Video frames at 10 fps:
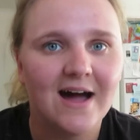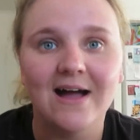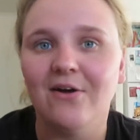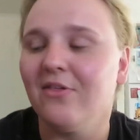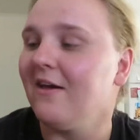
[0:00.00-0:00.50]

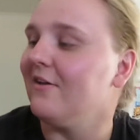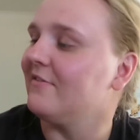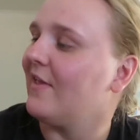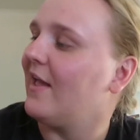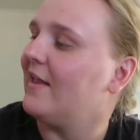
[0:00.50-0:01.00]
I got
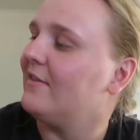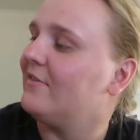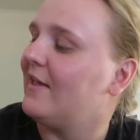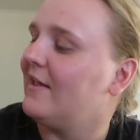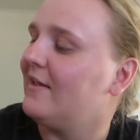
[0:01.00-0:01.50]
those
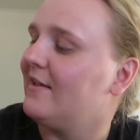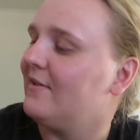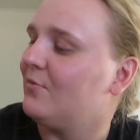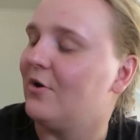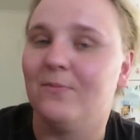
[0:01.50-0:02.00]
and
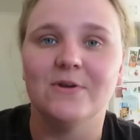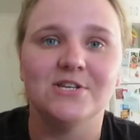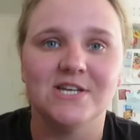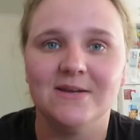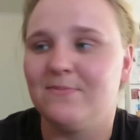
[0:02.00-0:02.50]
they were pretty
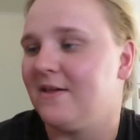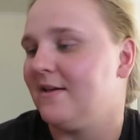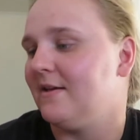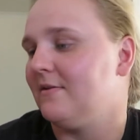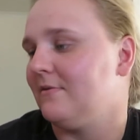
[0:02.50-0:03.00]
cheap.
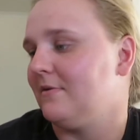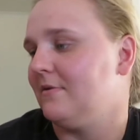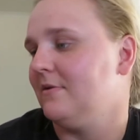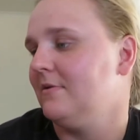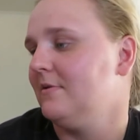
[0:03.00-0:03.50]
They
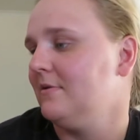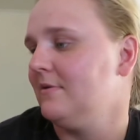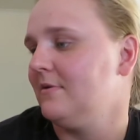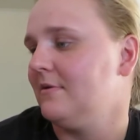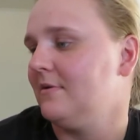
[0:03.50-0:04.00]
were,
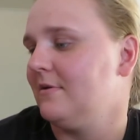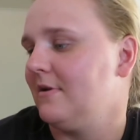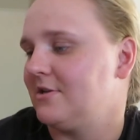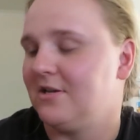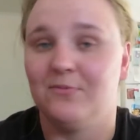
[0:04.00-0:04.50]

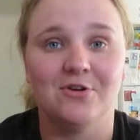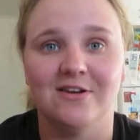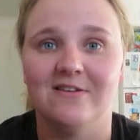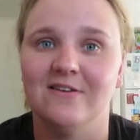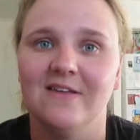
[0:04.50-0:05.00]
actually I'm not
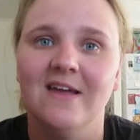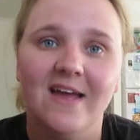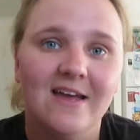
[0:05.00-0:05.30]
gonna tell you that.